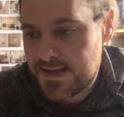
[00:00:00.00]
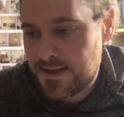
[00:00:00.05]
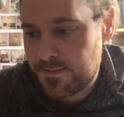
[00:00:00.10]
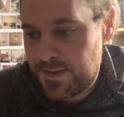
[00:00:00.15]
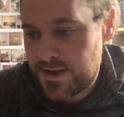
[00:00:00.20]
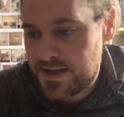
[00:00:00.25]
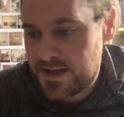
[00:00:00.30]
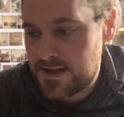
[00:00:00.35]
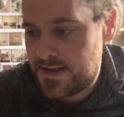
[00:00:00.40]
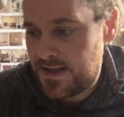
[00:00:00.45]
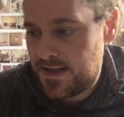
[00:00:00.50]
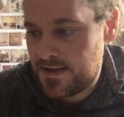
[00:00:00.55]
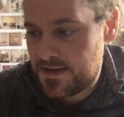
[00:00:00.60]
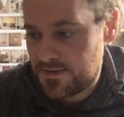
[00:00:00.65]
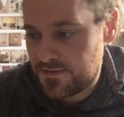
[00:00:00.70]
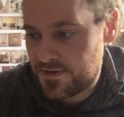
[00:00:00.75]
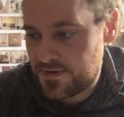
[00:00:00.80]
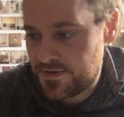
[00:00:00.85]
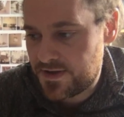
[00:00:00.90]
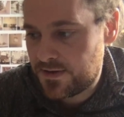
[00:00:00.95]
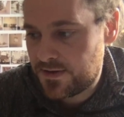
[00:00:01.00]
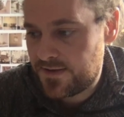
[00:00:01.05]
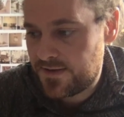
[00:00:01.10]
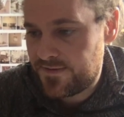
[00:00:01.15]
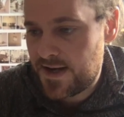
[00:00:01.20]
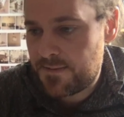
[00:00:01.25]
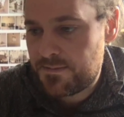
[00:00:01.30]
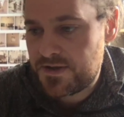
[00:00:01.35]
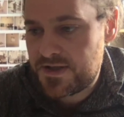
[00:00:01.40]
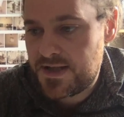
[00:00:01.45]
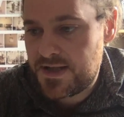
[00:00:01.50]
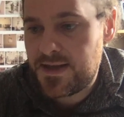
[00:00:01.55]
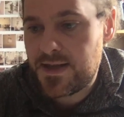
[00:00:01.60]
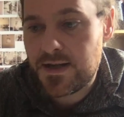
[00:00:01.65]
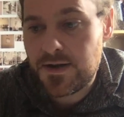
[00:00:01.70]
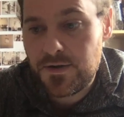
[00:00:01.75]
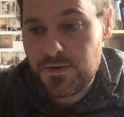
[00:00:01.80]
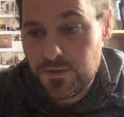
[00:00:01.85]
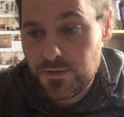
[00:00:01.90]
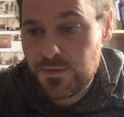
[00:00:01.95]
disability as a result of leprosy,
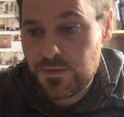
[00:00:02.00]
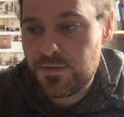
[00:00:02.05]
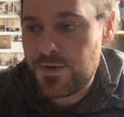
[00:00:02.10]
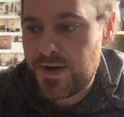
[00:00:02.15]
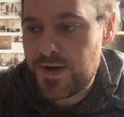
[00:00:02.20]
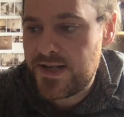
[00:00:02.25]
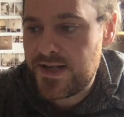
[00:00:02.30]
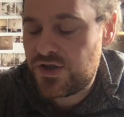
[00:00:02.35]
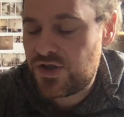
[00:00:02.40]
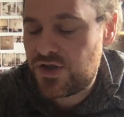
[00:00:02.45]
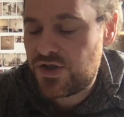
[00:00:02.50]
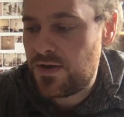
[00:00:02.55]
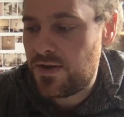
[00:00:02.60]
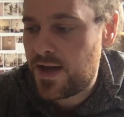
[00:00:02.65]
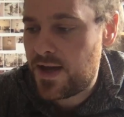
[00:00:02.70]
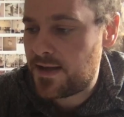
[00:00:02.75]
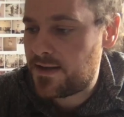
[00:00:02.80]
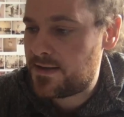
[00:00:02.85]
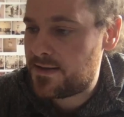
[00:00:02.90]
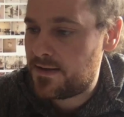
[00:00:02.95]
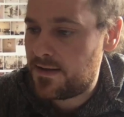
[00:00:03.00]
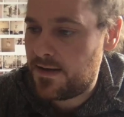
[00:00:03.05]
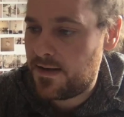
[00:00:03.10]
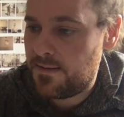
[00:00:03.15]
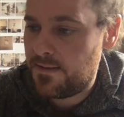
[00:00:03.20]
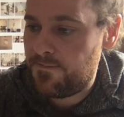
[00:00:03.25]
they don't always show that.